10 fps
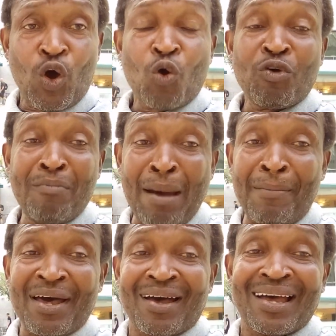
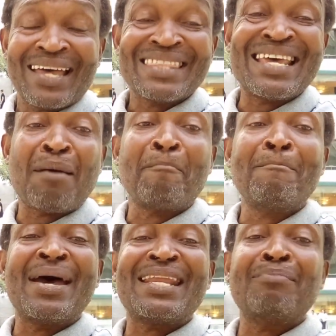Remember, there
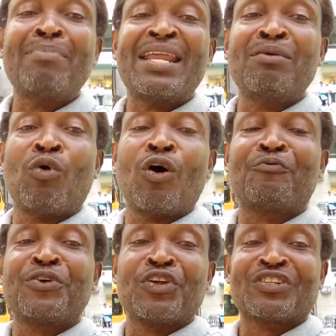are many more
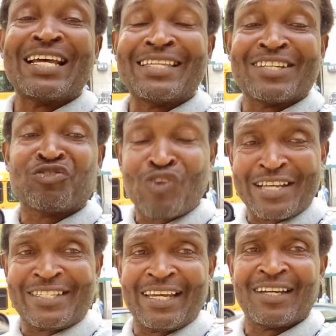videos like this
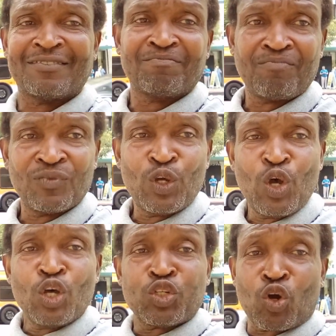right here.
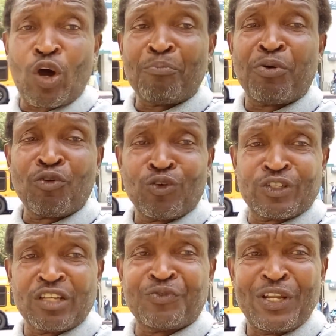So go and peruse
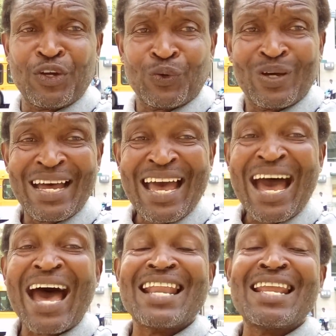those videos
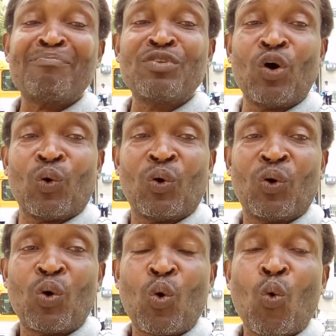and let me know
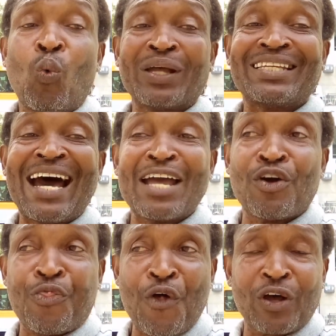what are
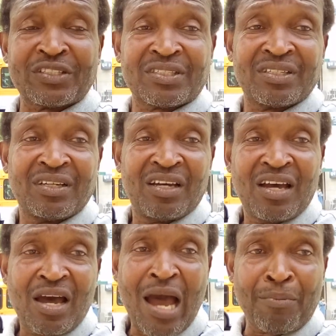your thoughts
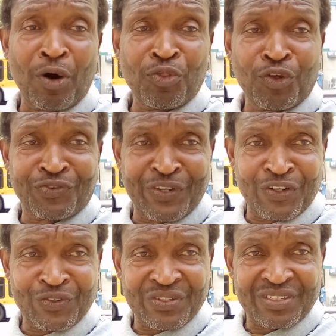about those
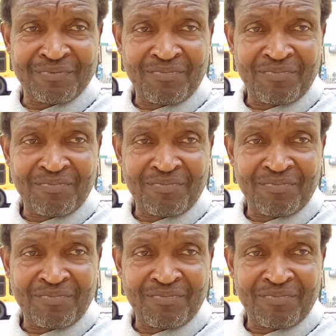videos.